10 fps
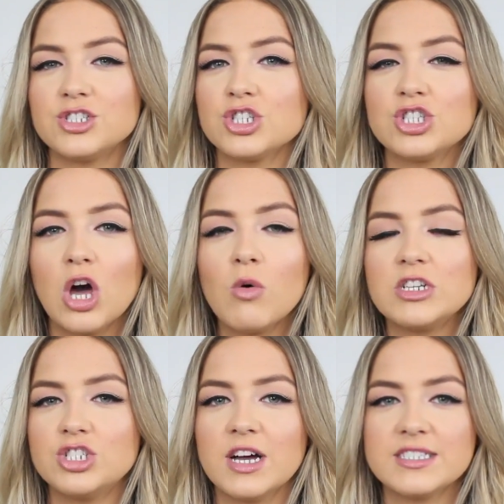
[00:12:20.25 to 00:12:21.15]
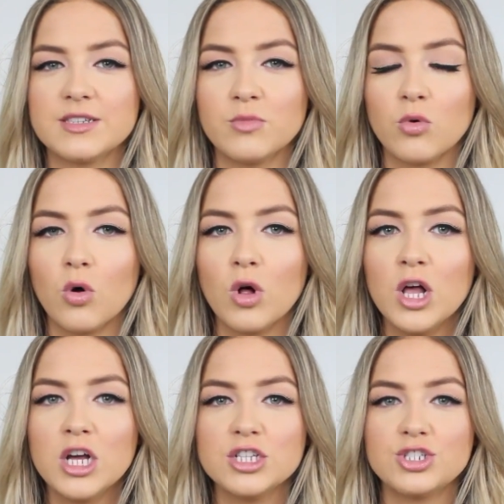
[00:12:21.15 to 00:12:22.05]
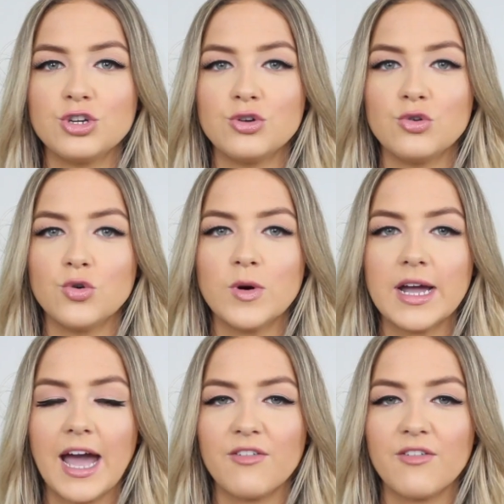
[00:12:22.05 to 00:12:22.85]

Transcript: just so adjustable to,